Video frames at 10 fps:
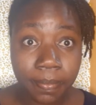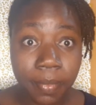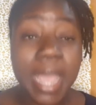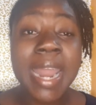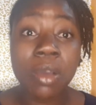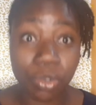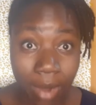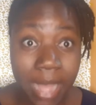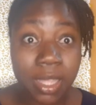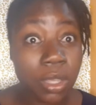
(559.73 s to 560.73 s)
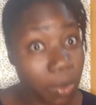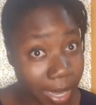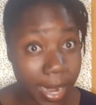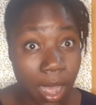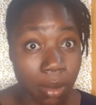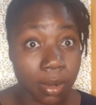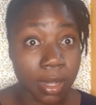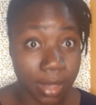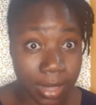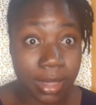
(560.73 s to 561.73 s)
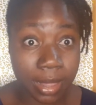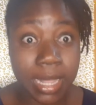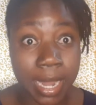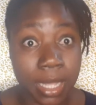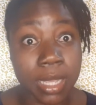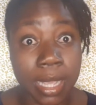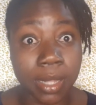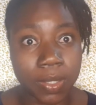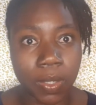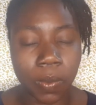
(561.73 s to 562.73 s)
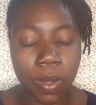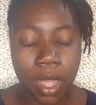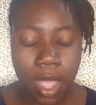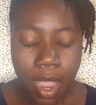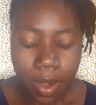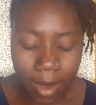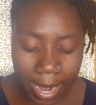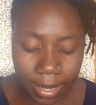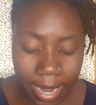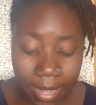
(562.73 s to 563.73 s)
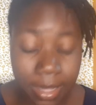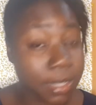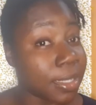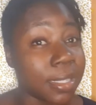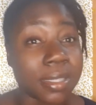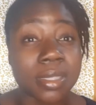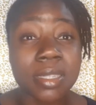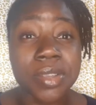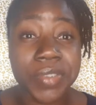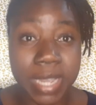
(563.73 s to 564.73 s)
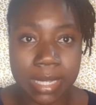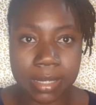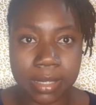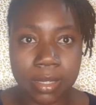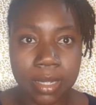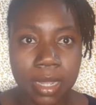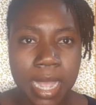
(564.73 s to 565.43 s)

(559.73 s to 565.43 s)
And I would rather you get out than he kill you, right? And this is serious.